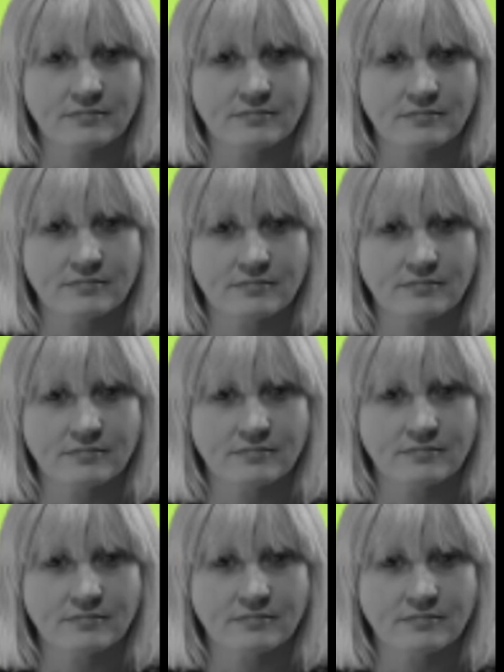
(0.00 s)

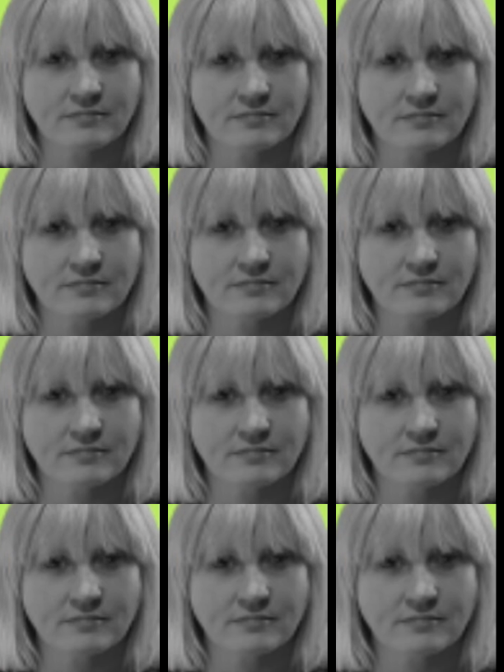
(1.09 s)

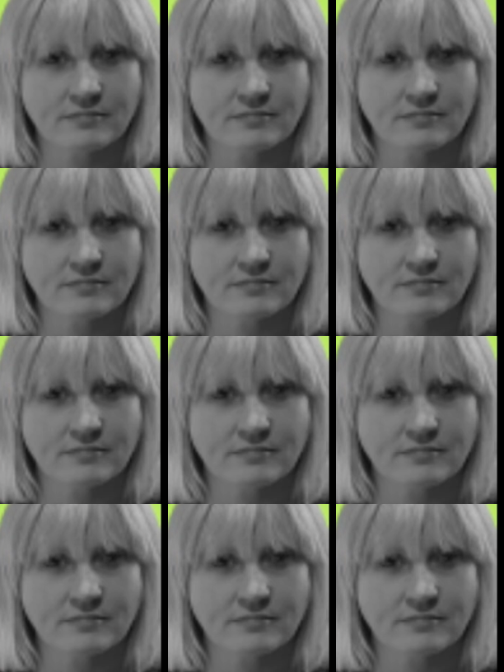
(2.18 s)
(no lip movement)